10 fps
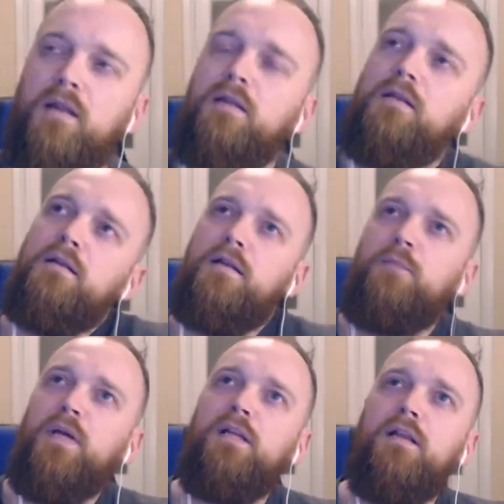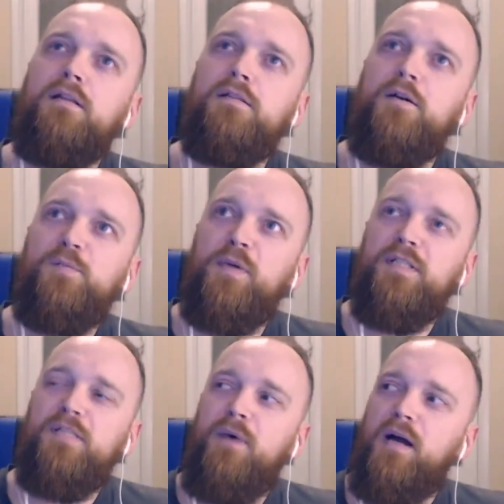think the immediate thing that sort of
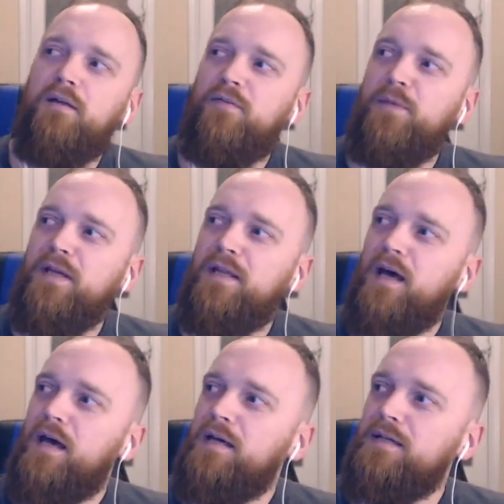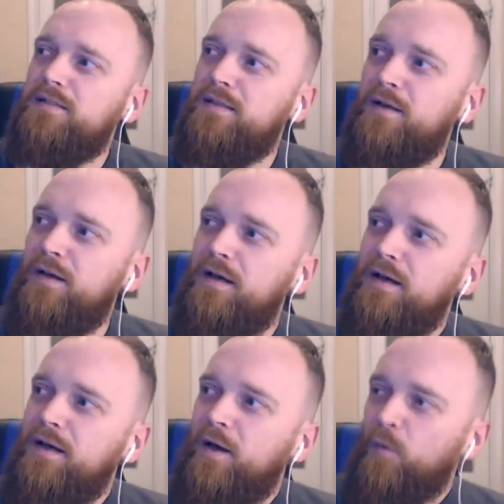springs to mind for me there is that
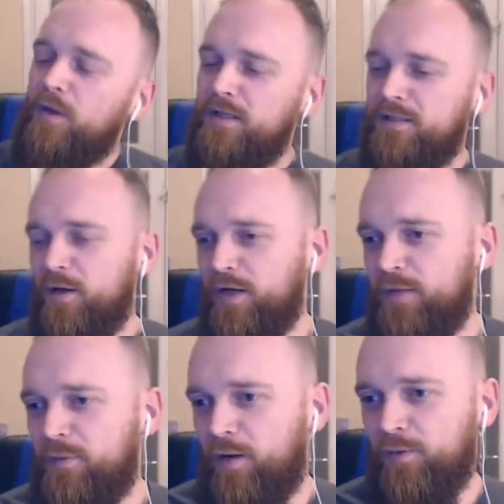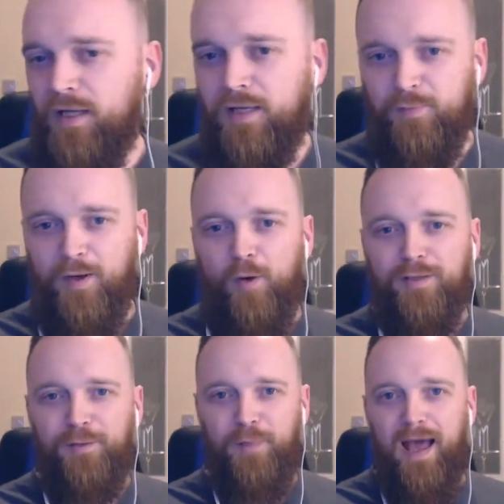when you're talking about like you
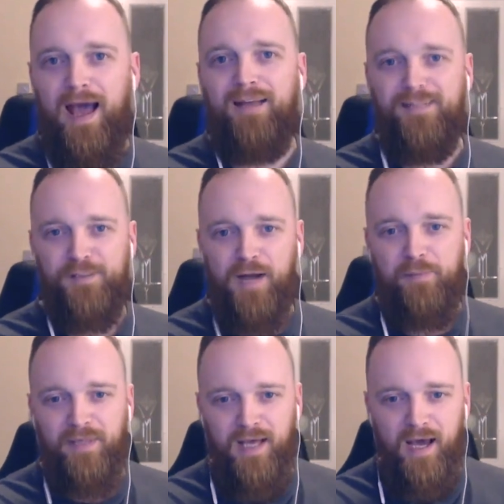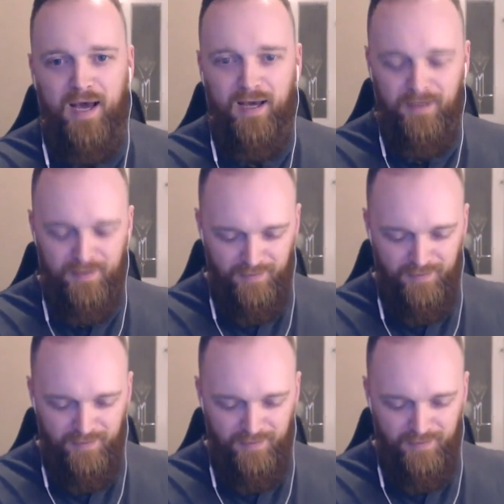holding up the hat and describing the hat,